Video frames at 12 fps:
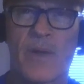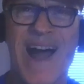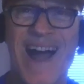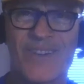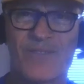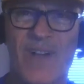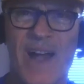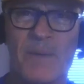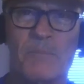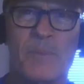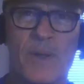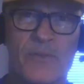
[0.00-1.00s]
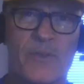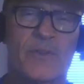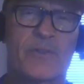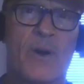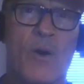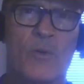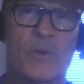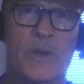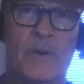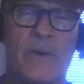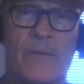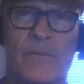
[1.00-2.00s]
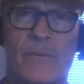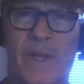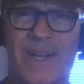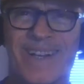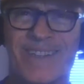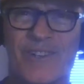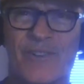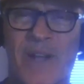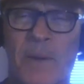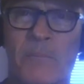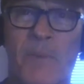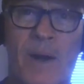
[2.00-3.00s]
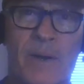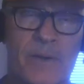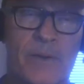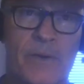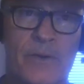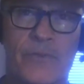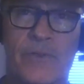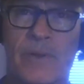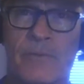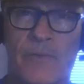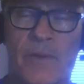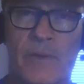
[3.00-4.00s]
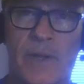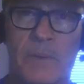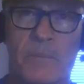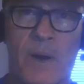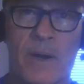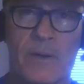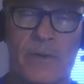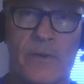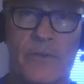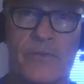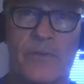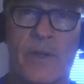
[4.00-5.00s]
online business owner and internet marketers and affiliate marketers.